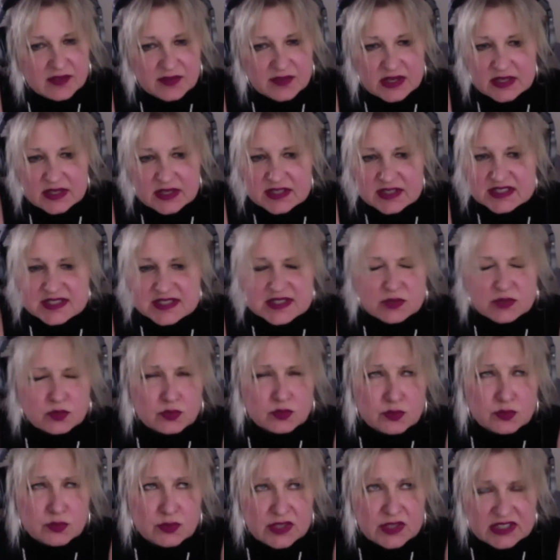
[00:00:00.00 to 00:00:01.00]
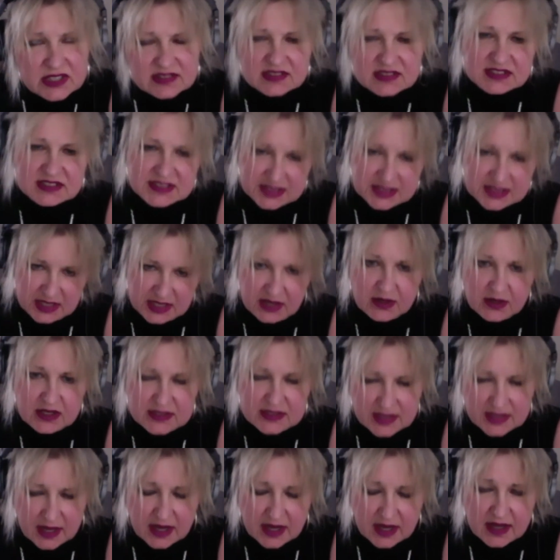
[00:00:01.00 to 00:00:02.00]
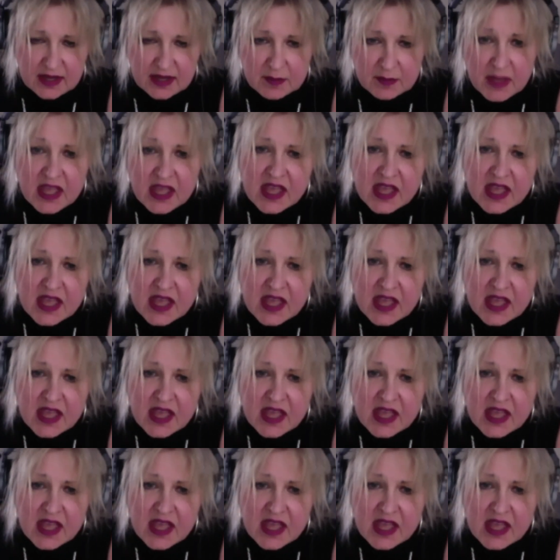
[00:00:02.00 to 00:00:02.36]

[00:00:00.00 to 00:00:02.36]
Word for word: I know this is a really scary time.